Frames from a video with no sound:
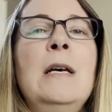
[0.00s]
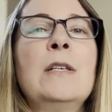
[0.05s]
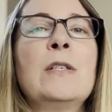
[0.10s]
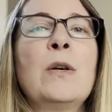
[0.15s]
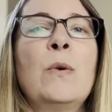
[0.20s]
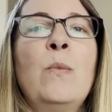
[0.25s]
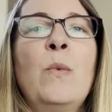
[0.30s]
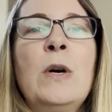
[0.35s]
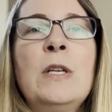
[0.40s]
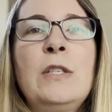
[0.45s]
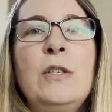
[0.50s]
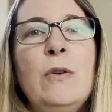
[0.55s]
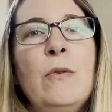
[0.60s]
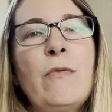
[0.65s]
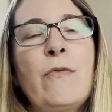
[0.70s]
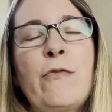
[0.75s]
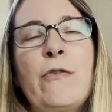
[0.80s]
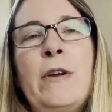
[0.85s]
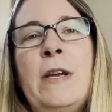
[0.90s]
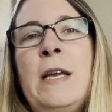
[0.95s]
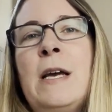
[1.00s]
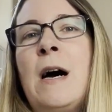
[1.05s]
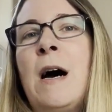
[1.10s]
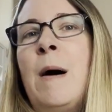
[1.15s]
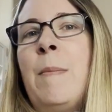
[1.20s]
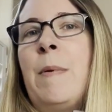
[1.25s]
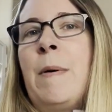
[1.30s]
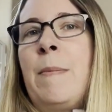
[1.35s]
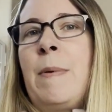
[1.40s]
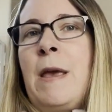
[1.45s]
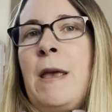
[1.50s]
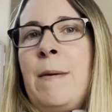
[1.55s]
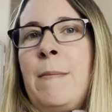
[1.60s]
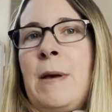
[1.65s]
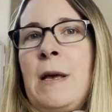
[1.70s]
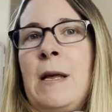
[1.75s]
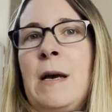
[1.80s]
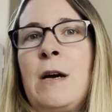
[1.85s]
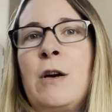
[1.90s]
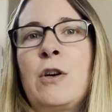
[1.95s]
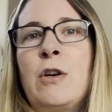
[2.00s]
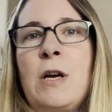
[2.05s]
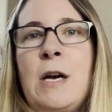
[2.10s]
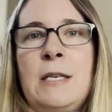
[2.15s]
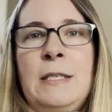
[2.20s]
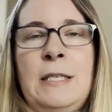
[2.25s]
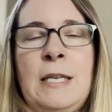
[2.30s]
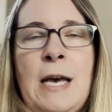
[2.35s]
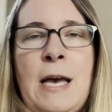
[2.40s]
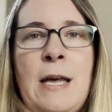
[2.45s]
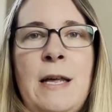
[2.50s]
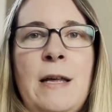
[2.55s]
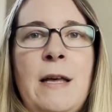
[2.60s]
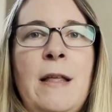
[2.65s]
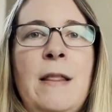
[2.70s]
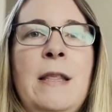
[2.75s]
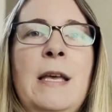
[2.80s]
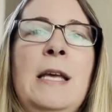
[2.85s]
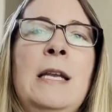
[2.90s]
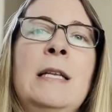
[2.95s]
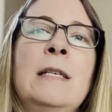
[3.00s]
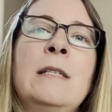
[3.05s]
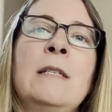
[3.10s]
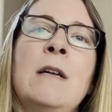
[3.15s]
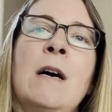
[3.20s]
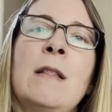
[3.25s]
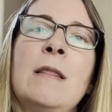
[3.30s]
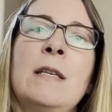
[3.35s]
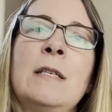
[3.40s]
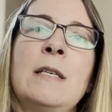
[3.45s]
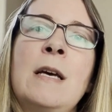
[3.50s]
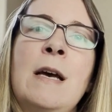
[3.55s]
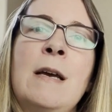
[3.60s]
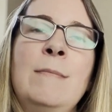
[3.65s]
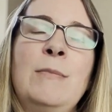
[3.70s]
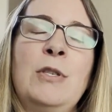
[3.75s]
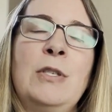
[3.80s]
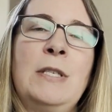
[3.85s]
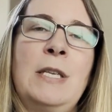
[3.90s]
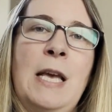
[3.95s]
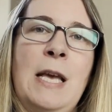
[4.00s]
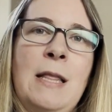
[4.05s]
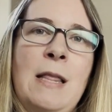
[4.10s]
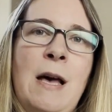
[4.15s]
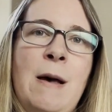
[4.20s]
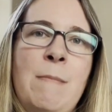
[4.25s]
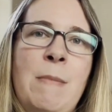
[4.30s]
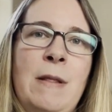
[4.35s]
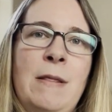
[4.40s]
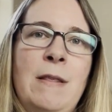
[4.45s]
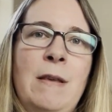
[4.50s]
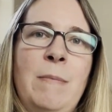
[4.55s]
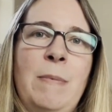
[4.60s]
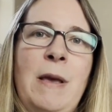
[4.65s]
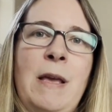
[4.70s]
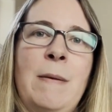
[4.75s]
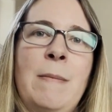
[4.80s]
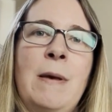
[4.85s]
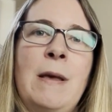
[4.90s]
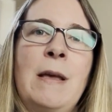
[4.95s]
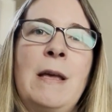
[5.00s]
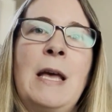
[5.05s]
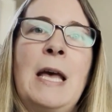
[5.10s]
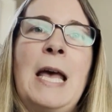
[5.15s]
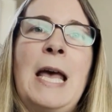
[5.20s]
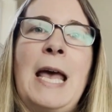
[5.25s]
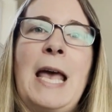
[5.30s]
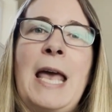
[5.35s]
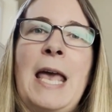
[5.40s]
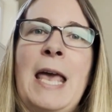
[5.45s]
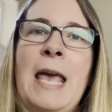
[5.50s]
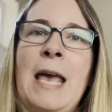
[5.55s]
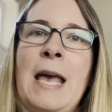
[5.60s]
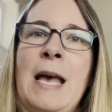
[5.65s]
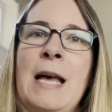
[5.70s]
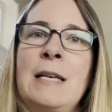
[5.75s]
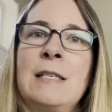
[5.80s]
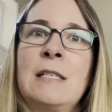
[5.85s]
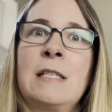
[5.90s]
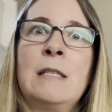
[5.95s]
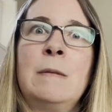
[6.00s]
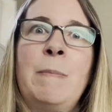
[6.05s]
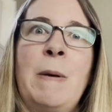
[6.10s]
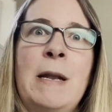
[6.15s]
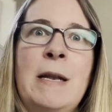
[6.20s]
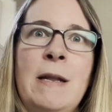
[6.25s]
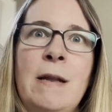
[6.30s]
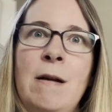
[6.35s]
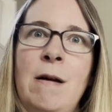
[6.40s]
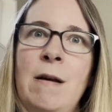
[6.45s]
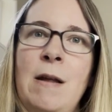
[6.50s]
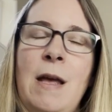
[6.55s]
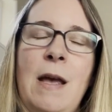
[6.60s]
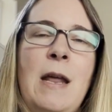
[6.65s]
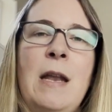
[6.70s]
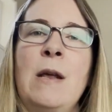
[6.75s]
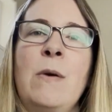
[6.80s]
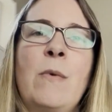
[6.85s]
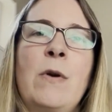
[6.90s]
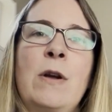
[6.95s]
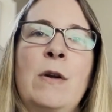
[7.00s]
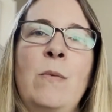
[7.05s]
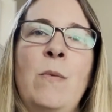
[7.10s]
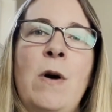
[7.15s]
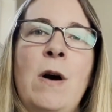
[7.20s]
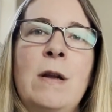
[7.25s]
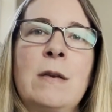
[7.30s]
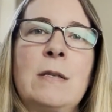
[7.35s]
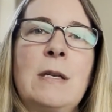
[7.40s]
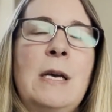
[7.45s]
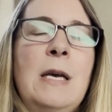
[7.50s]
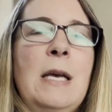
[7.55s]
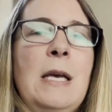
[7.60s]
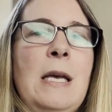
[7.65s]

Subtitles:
So once you free up a payment, a debt, it is not the time to take that monthly payment and spend it on anywhere you want.